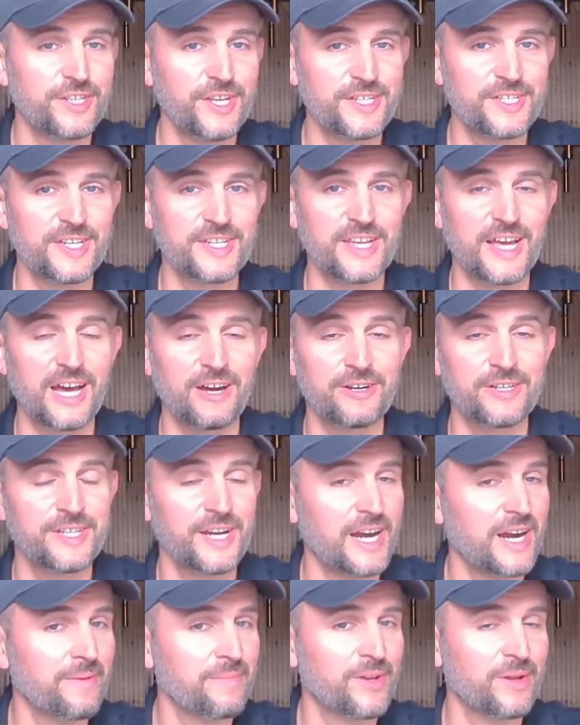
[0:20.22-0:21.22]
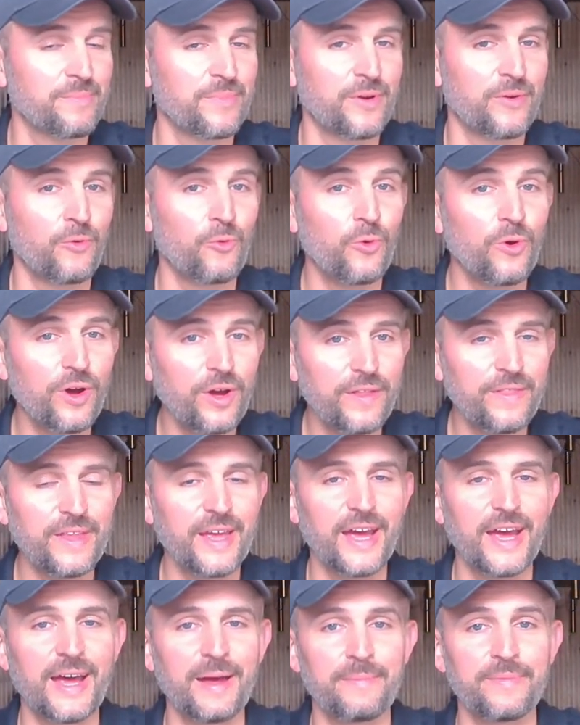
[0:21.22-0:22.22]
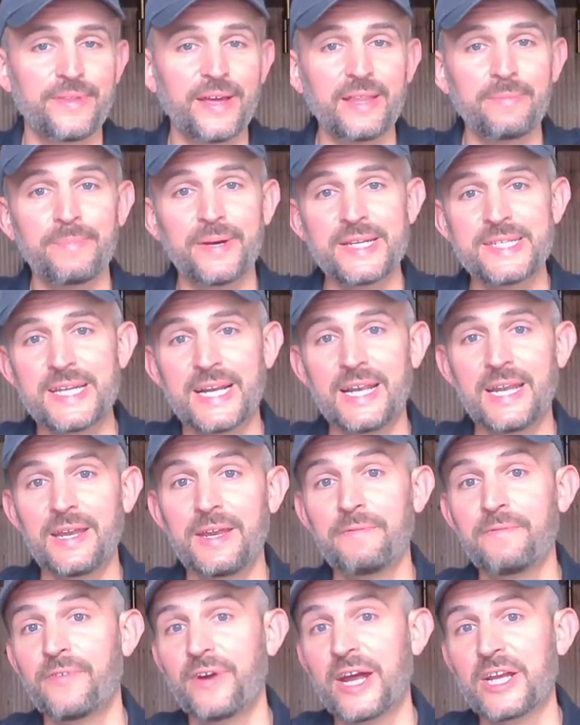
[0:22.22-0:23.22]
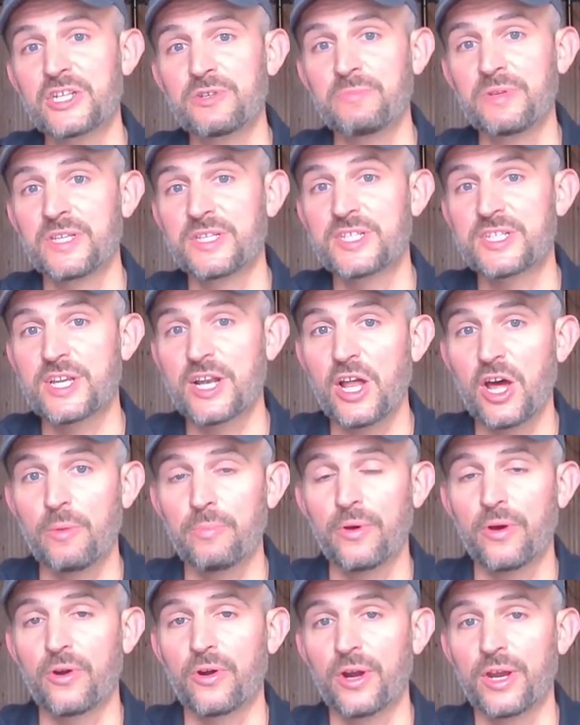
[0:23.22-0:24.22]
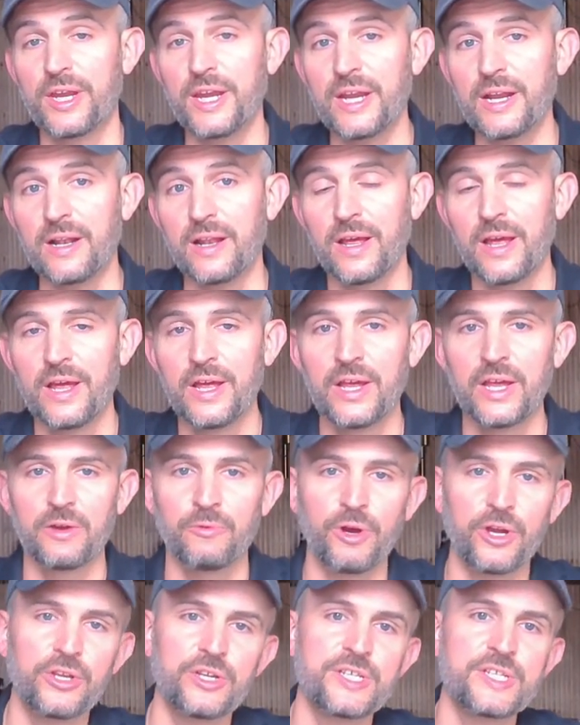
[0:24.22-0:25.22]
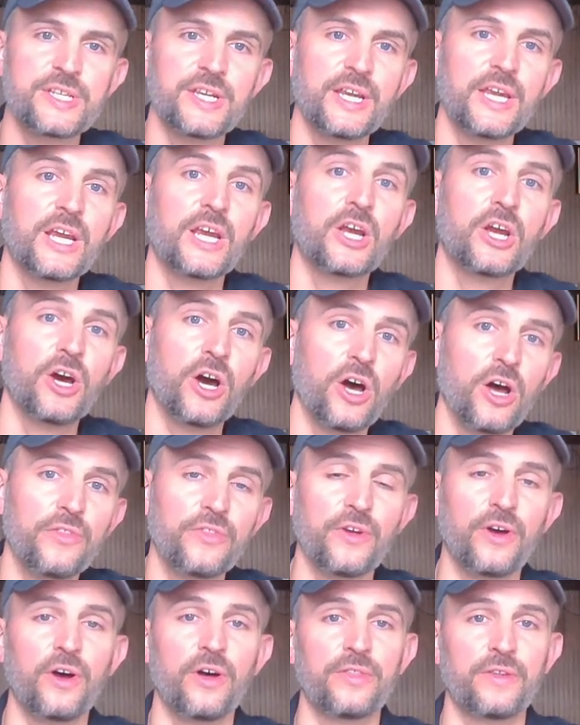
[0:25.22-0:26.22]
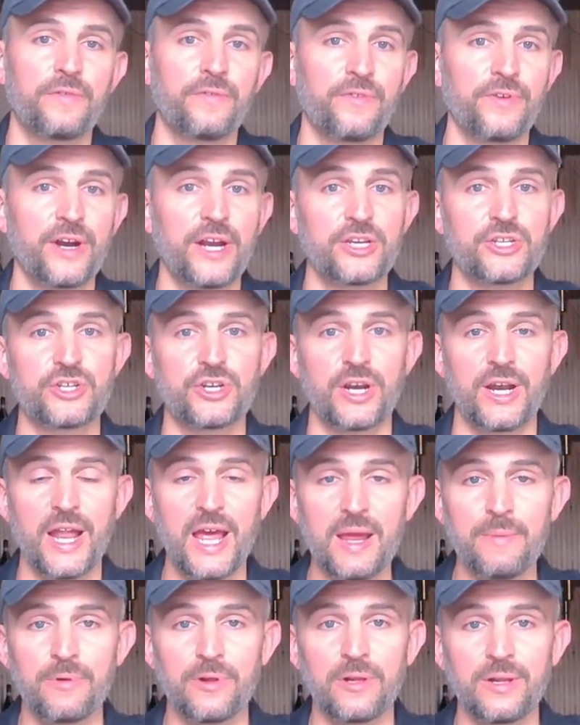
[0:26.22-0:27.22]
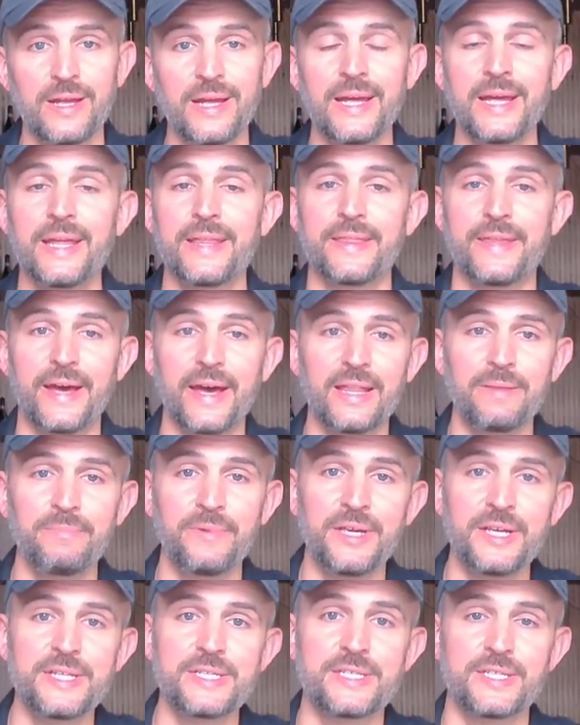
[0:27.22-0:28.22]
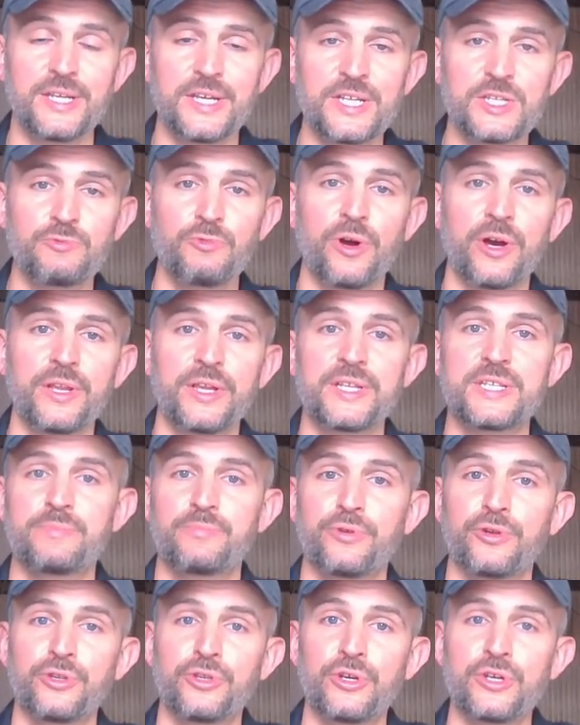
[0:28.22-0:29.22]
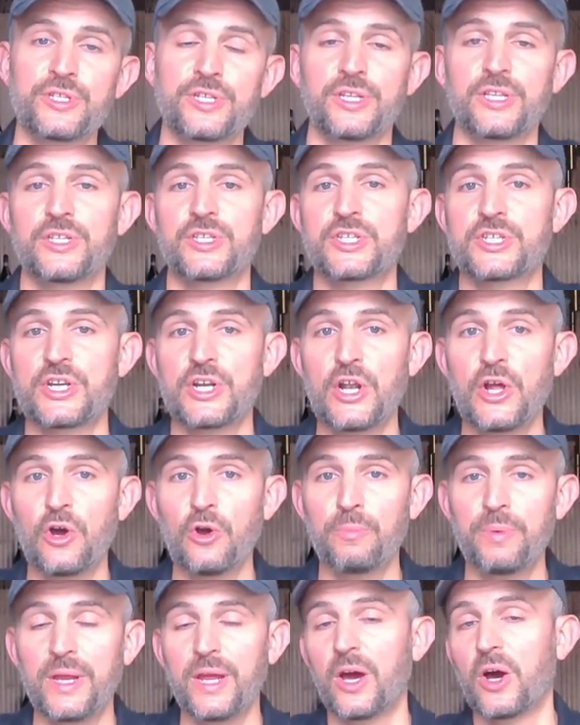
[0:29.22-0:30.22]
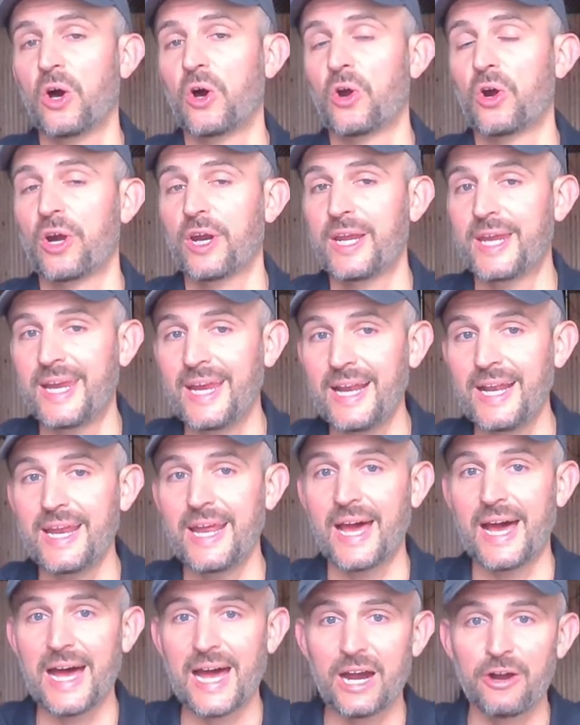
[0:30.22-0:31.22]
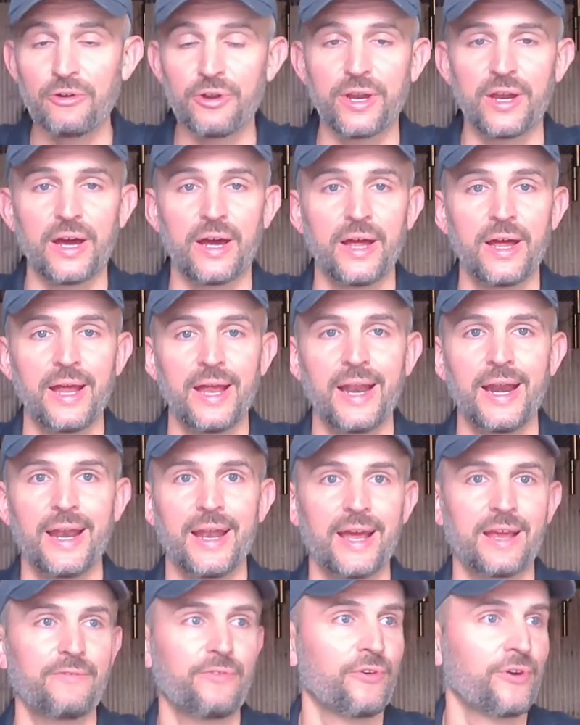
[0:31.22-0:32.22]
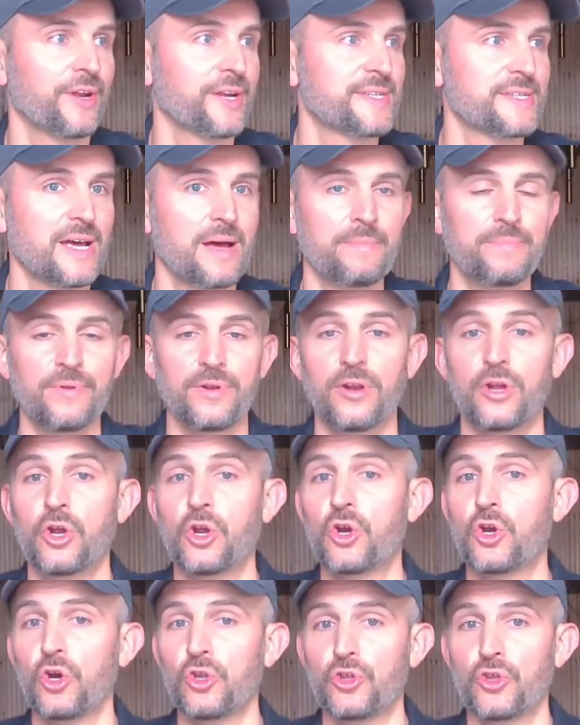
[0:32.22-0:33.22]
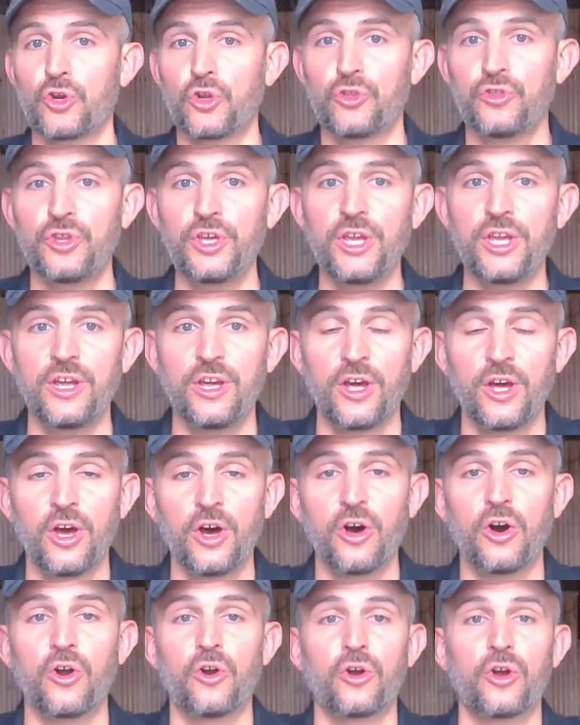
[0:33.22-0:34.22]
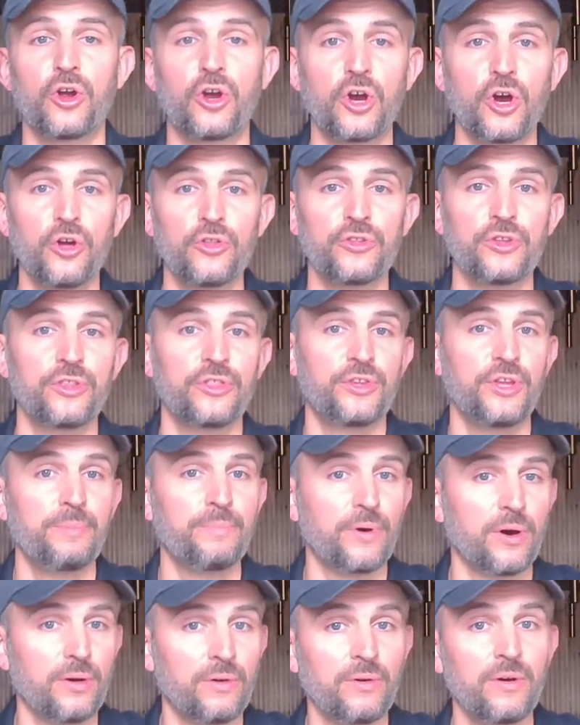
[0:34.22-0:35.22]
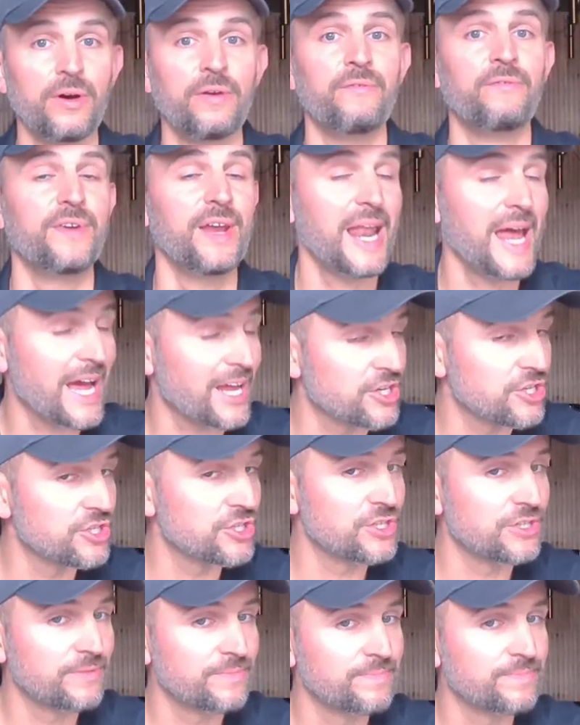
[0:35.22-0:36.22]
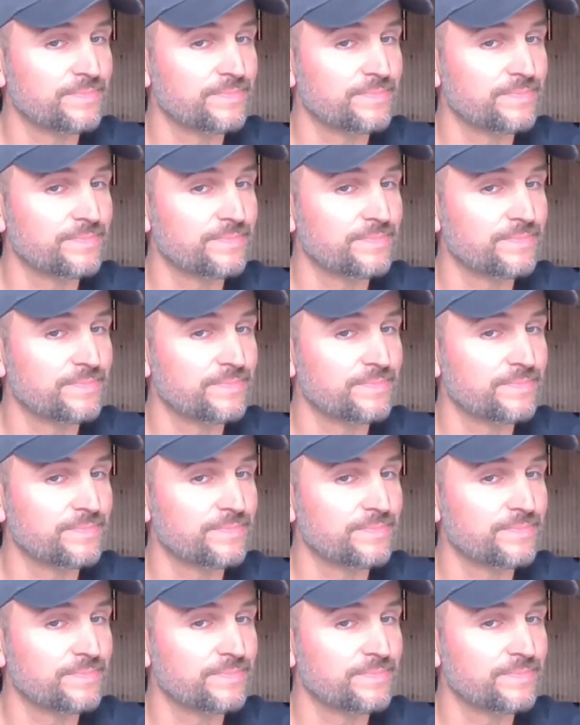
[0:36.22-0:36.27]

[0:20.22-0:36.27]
this is our term number one. That basically in French means slope or hill. When you see cote on the French label, that means this wine is produced in a slopey or hilly area, like for example Côte Rôti or Côte du Bon Village.